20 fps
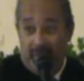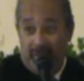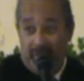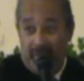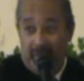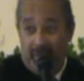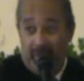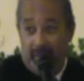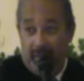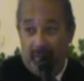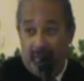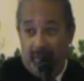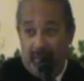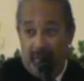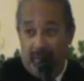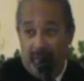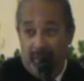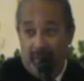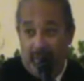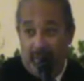
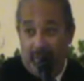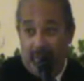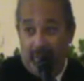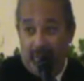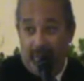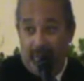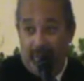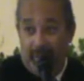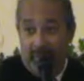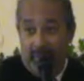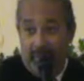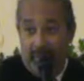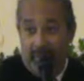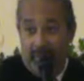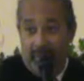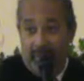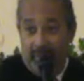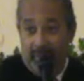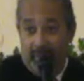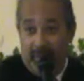
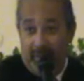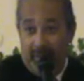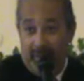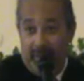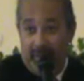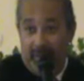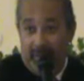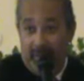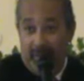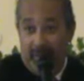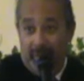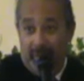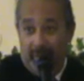No one is speaking in this clip.